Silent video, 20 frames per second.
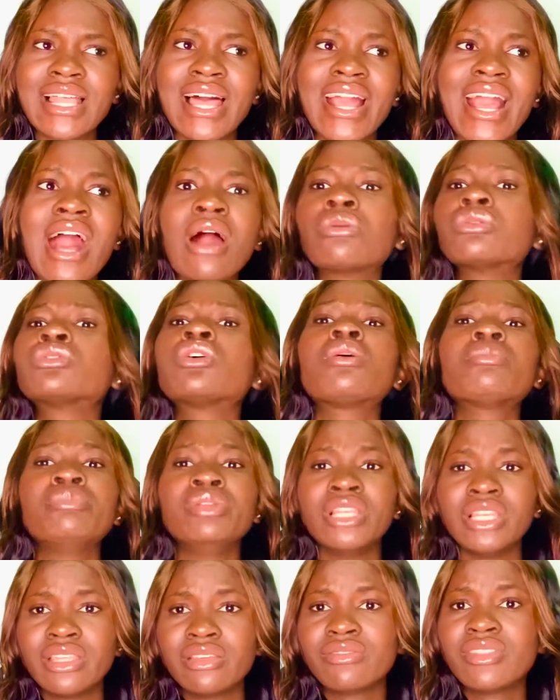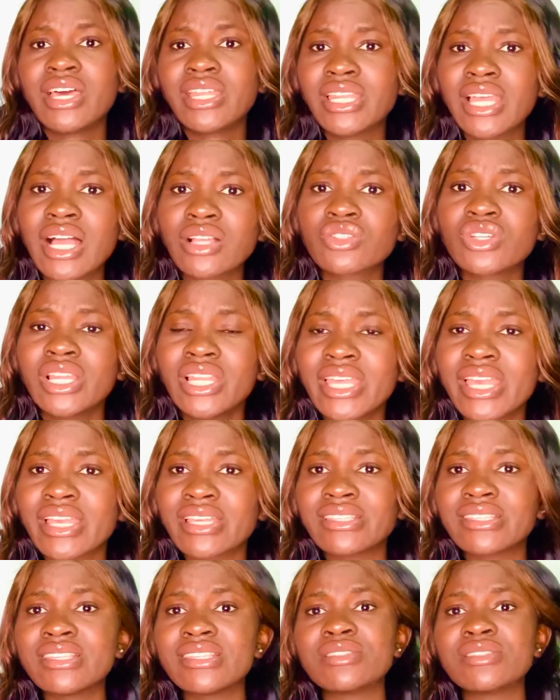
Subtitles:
I will not believe that it actually exists.